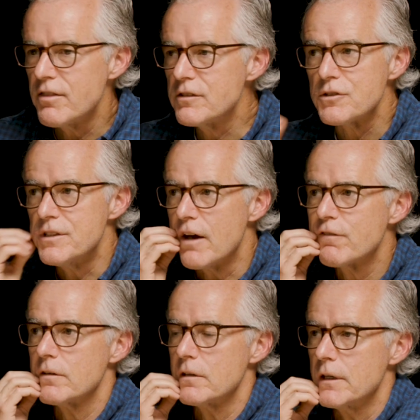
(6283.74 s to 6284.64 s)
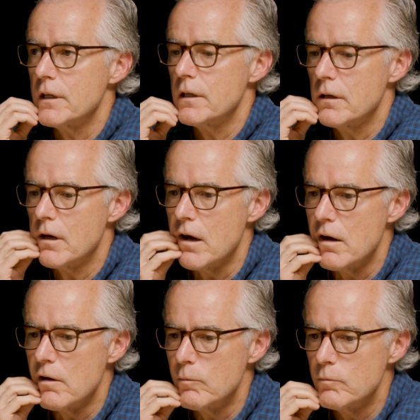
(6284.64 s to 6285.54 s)
think there's definitely
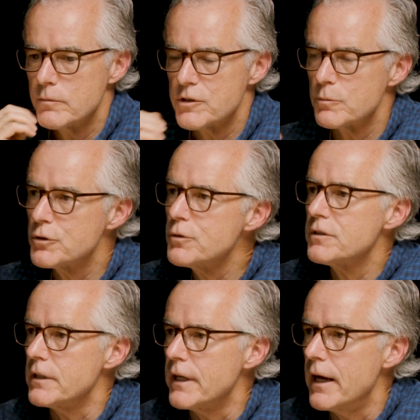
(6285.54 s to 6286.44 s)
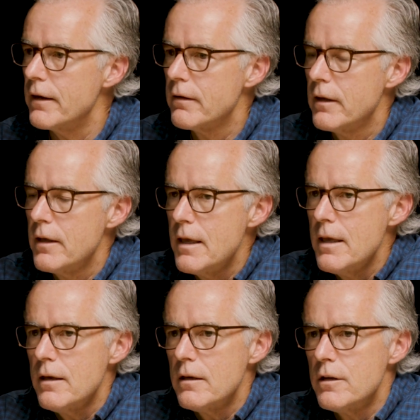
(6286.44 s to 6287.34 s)
some truth to that.
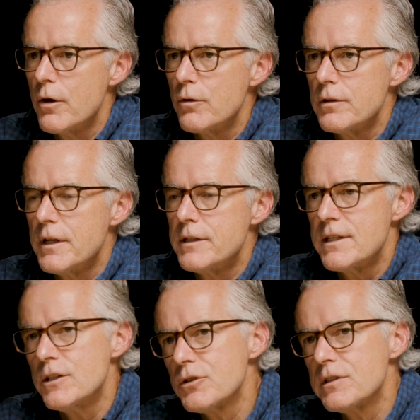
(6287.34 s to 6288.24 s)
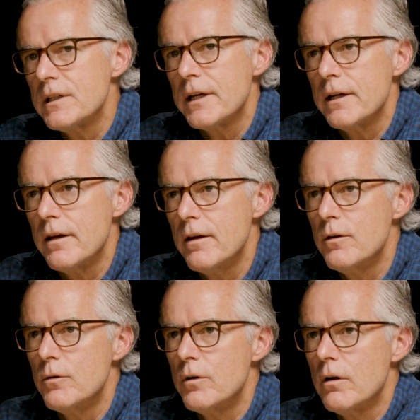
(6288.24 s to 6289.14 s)
It's interesting
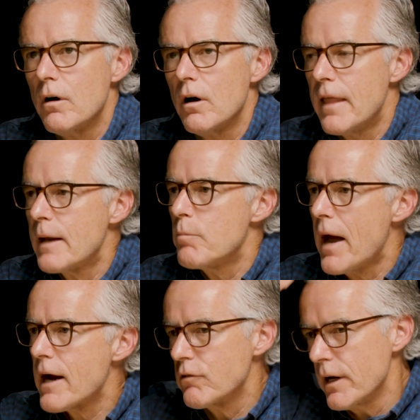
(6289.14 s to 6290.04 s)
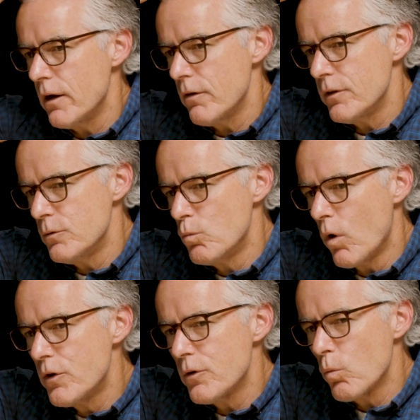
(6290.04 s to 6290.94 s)
on that background, you
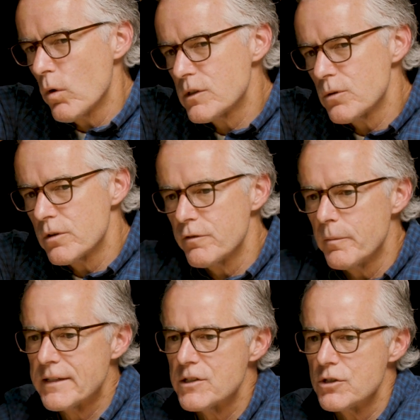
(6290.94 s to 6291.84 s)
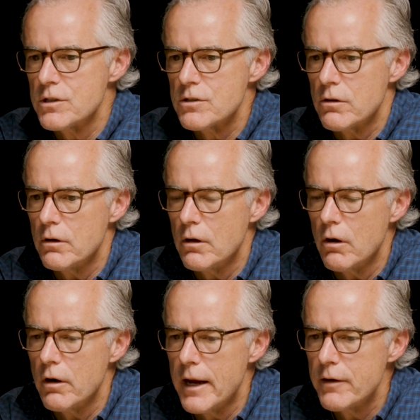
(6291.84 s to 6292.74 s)
wonder what sort of messages
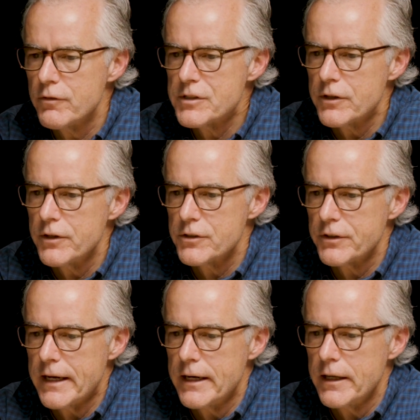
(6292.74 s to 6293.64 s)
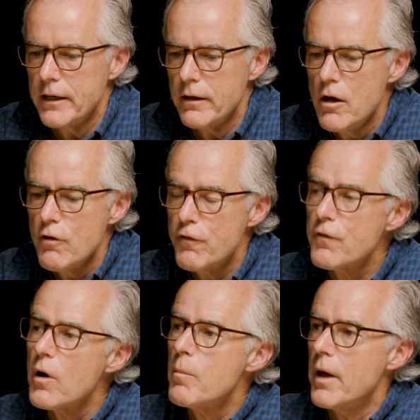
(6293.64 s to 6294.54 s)
our adversaries are getting
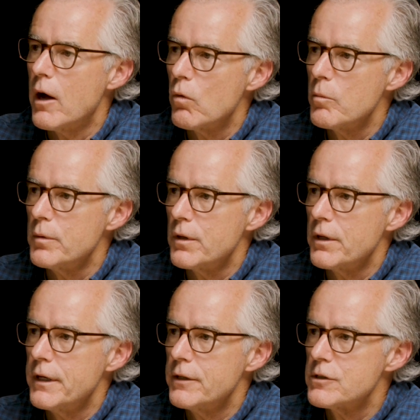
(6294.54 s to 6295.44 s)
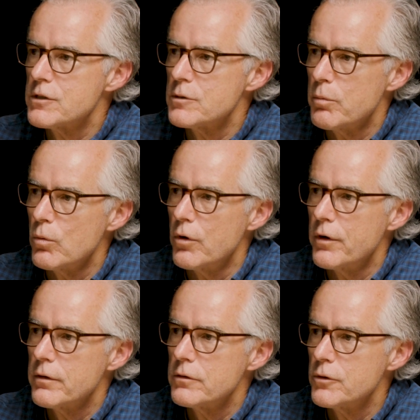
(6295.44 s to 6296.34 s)
from our ability to
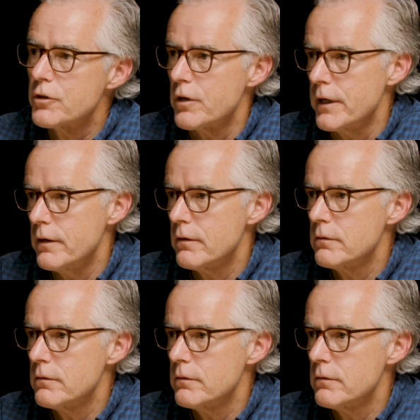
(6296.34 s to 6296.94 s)
support Ukraine,